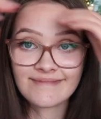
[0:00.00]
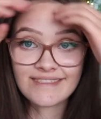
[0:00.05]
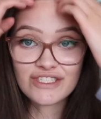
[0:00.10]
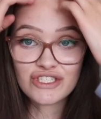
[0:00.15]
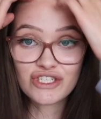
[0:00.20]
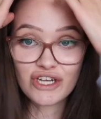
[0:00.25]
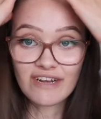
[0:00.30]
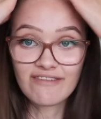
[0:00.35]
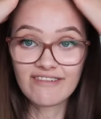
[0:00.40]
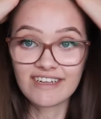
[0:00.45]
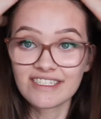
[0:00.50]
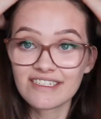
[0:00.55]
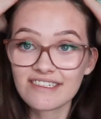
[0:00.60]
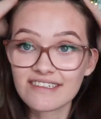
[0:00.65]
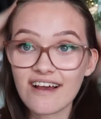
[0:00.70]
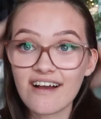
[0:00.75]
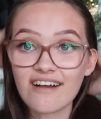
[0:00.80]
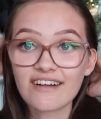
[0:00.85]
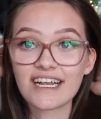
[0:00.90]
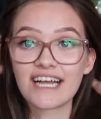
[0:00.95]
Jolly Ranchers
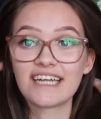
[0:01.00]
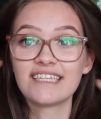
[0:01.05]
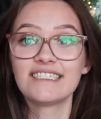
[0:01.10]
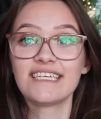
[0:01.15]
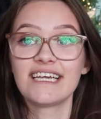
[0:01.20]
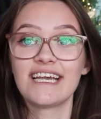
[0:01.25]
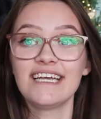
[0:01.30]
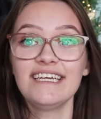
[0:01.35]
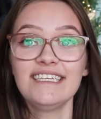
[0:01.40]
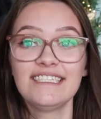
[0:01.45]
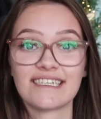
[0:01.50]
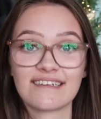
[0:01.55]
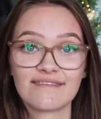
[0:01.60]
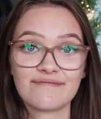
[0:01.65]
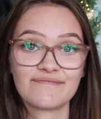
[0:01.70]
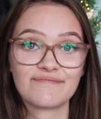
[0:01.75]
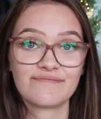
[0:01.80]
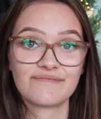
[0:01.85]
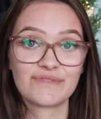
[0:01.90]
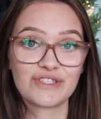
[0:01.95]
hard candy it is.
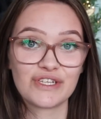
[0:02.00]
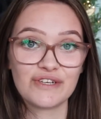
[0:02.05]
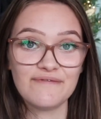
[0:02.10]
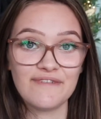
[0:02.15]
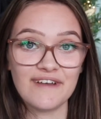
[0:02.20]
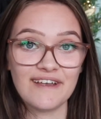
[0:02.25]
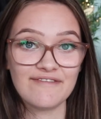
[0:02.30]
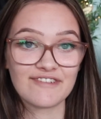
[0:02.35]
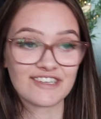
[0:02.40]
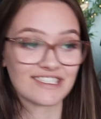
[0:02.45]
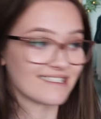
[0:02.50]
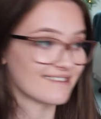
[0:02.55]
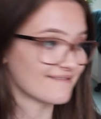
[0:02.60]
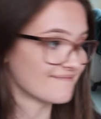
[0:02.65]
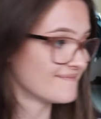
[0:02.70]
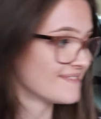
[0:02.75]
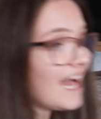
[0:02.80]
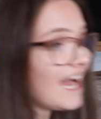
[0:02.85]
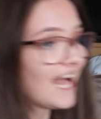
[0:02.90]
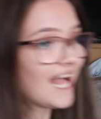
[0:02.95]
June favourites.
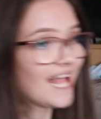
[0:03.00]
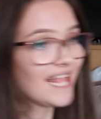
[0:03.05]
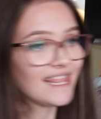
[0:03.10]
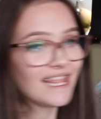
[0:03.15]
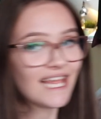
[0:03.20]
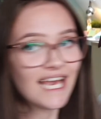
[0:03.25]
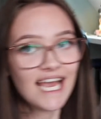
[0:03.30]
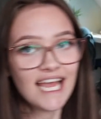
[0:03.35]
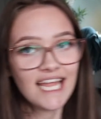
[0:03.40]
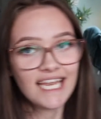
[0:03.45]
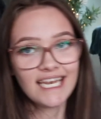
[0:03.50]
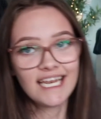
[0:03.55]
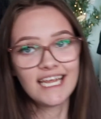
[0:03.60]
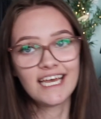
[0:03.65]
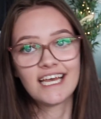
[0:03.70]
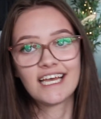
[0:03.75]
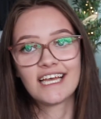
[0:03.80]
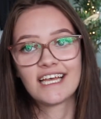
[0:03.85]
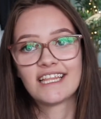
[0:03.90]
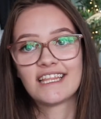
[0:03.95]
And then
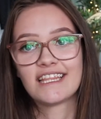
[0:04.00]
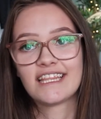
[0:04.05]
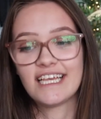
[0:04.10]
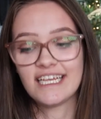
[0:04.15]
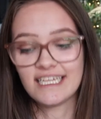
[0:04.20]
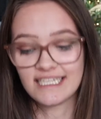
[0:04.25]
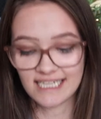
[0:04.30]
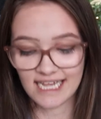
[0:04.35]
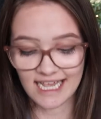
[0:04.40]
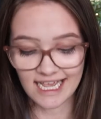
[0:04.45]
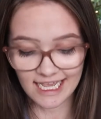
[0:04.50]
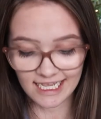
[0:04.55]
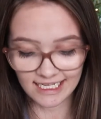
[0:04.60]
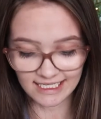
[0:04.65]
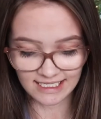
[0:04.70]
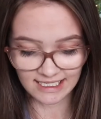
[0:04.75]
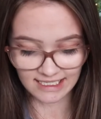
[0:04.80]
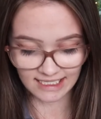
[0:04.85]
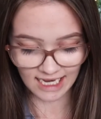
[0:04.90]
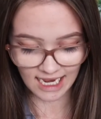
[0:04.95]
this
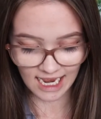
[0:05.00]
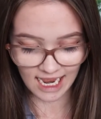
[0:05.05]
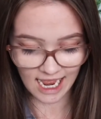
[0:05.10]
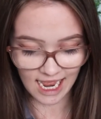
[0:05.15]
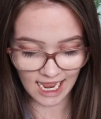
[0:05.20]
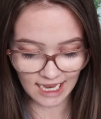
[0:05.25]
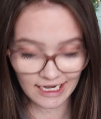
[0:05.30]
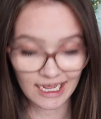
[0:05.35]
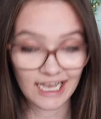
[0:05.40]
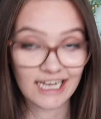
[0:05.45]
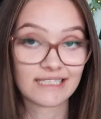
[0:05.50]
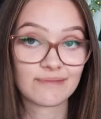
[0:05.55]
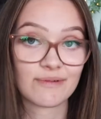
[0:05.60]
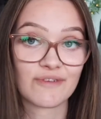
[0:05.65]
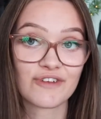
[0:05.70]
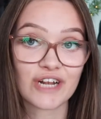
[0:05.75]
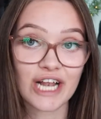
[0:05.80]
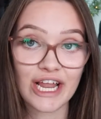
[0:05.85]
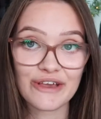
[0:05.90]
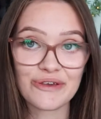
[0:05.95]
is an item
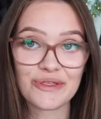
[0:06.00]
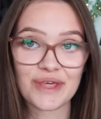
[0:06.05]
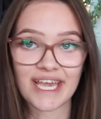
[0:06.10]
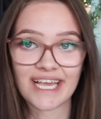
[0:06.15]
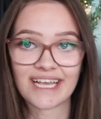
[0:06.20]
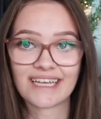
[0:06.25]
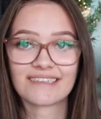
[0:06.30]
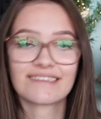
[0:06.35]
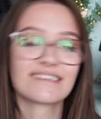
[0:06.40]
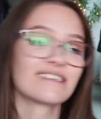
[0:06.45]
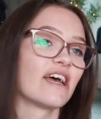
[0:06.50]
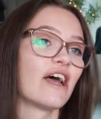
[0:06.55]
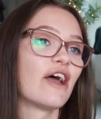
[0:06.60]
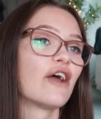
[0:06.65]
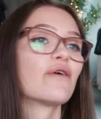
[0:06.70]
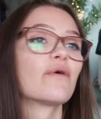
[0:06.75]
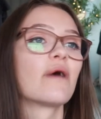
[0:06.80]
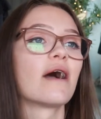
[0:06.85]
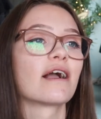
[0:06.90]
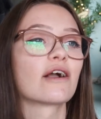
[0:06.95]
of clothing.
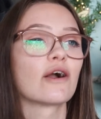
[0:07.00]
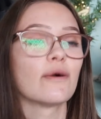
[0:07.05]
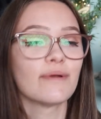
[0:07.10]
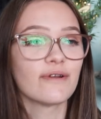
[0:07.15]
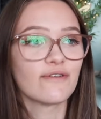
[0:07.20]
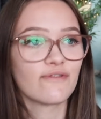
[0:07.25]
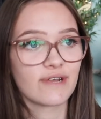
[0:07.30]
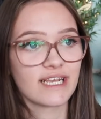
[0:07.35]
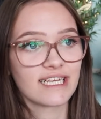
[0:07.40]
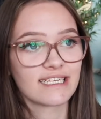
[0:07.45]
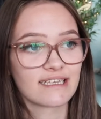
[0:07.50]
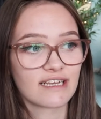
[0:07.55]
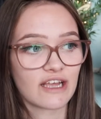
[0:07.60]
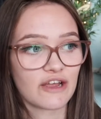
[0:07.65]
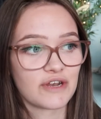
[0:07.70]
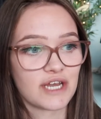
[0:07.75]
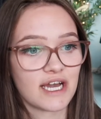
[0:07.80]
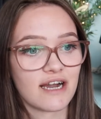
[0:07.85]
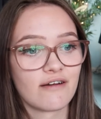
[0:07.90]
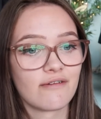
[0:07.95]
So a couple of weeks ago
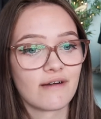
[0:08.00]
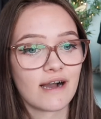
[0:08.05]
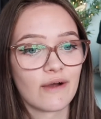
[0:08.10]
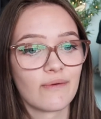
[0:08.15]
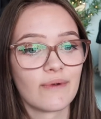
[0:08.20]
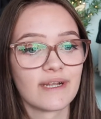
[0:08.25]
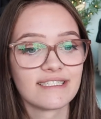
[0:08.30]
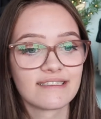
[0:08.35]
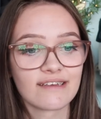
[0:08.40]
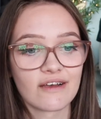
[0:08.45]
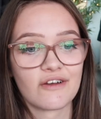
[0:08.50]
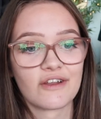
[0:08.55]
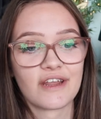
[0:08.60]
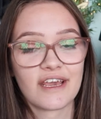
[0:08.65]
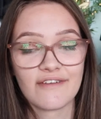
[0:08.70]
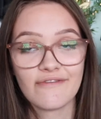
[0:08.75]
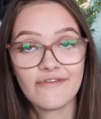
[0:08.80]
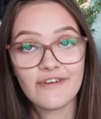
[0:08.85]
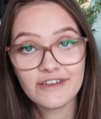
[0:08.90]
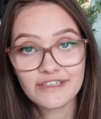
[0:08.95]
now I went on a
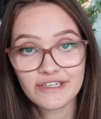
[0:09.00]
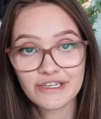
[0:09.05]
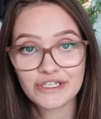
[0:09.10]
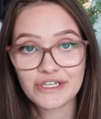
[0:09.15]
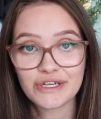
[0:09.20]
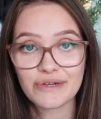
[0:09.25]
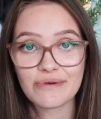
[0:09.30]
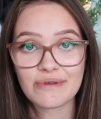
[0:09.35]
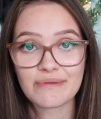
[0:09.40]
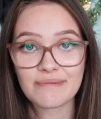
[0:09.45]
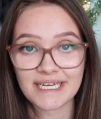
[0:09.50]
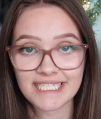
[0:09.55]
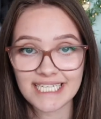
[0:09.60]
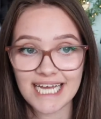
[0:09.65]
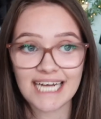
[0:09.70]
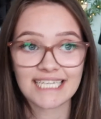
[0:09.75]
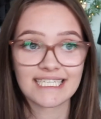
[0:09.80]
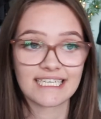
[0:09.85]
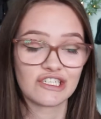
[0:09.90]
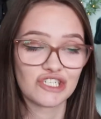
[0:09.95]
photo shoot with my
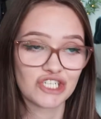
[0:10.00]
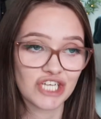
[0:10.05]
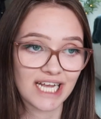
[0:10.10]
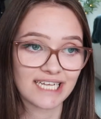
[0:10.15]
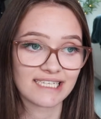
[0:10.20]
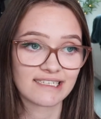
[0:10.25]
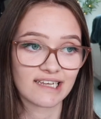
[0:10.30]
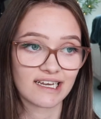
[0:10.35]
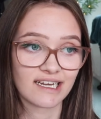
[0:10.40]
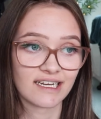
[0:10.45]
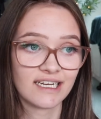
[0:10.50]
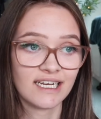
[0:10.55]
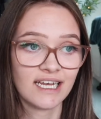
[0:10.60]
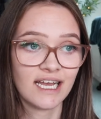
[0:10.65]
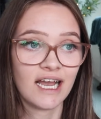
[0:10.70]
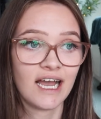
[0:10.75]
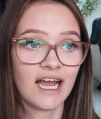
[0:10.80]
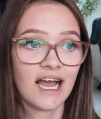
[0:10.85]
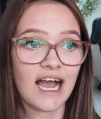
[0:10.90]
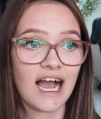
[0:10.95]
dad in Chester,
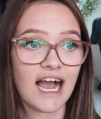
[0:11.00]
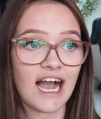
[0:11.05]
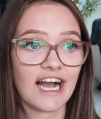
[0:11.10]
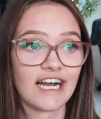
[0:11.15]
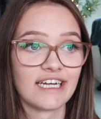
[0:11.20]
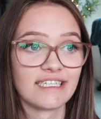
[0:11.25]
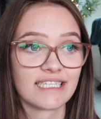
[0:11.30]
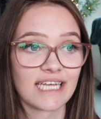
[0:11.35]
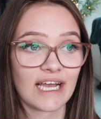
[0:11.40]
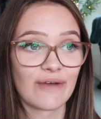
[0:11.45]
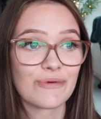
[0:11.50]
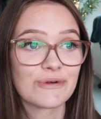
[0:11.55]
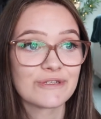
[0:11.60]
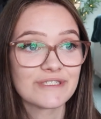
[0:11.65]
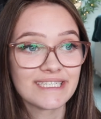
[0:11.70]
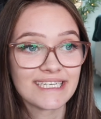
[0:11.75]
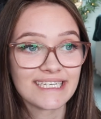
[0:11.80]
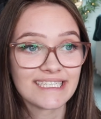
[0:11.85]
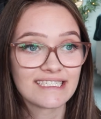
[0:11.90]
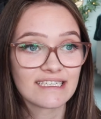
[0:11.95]
and I
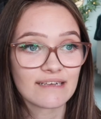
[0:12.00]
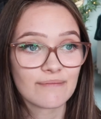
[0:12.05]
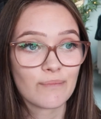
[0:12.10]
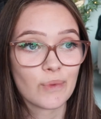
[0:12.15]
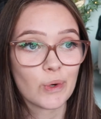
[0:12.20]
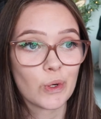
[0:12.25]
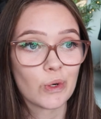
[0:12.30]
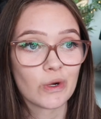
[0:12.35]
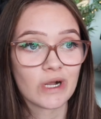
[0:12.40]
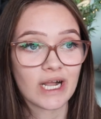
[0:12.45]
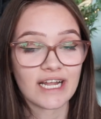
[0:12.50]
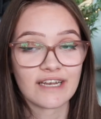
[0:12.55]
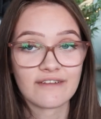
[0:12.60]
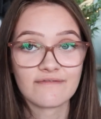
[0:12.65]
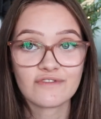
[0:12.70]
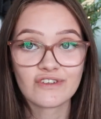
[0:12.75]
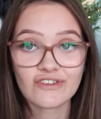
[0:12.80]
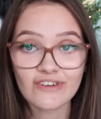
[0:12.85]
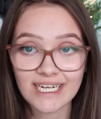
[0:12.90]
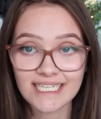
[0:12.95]
wanted more kind
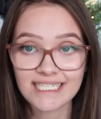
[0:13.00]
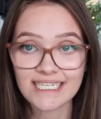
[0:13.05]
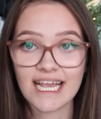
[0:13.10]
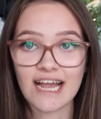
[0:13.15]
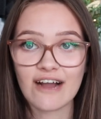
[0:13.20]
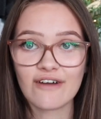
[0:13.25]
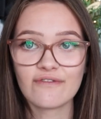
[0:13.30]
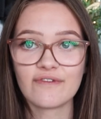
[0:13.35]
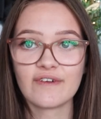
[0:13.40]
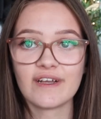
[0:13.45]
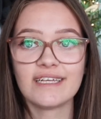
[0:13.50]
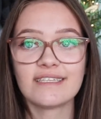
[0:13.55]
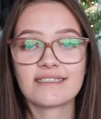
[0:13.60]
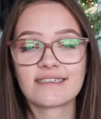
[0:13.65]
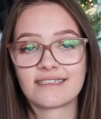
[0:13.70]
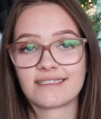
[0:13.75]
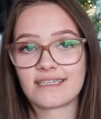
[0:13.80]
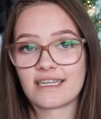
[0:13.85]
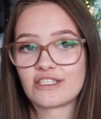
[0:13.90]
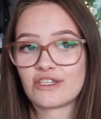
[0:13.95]
of dressy outfits
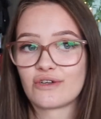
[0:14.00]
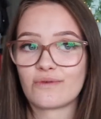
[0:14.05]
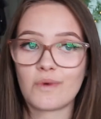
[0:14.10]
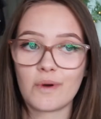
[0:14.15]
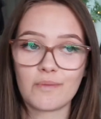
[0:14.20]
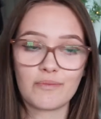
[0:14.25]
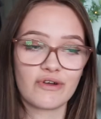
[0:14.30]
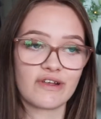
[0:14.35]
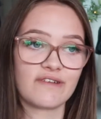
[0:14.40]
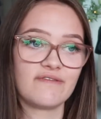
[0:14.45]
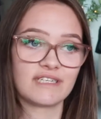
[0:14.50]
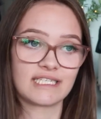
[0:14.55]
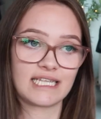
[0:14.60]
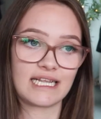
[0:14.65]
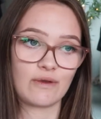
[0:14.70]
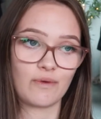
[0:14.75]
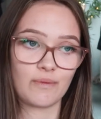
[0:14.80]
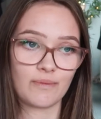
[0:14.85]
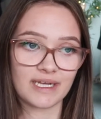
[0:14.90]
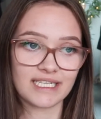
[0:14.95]
because I'd done one previously
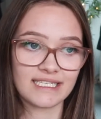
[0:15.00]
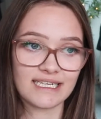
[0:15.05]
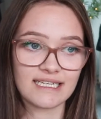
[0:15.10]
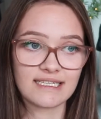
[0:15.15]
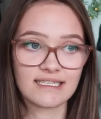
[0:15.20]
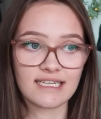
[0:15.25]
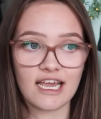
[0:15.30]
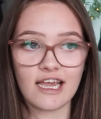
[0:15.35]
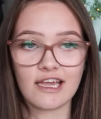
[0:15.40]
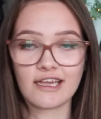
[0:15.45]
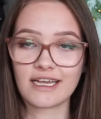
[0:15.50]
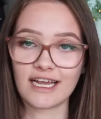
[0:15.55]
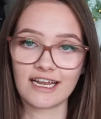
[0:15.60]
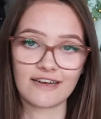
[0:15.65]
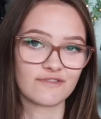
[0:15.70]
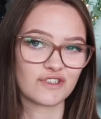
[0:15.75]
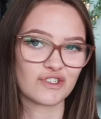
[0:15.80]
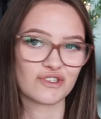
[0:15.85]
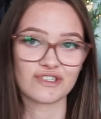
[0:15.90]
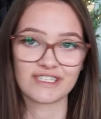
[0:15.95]
with my sister in kind
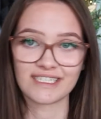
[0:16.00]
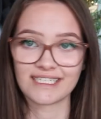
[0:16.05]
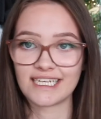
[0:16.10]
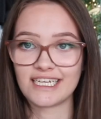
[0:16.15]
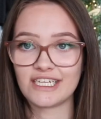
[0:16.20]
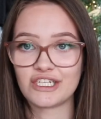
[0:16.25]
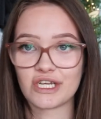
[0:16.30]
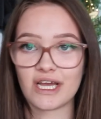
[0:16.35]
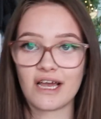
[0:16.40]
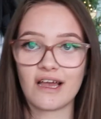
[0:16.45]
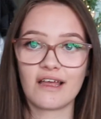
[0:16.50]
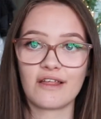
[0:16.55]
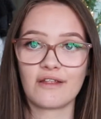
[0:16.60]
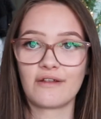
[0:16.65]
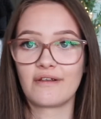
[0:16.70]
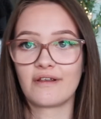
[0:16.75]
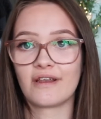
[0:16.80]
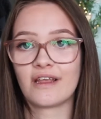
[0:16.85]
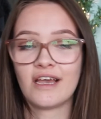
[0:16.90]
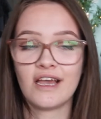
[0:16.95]
of shorts and t-shirt,
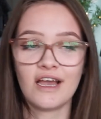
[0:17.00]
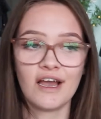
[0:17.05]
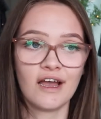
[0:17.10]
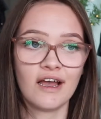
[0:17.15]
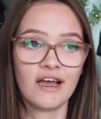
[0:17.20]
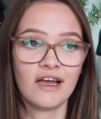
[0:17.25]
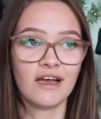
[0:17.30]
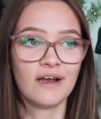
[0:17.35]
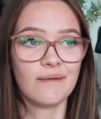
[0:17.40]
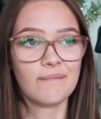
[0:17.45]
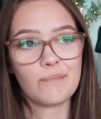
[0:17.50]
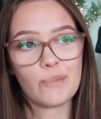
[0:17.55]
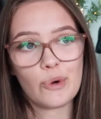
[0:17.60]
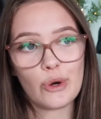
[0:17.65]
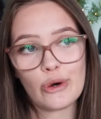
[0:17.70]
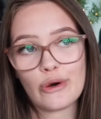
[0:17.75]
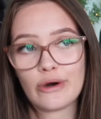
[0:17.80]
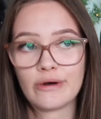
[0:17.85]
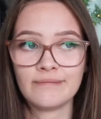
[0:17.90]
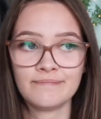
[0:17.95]
and
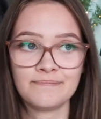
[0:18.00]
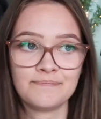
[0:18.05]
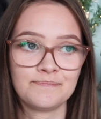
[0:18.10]
more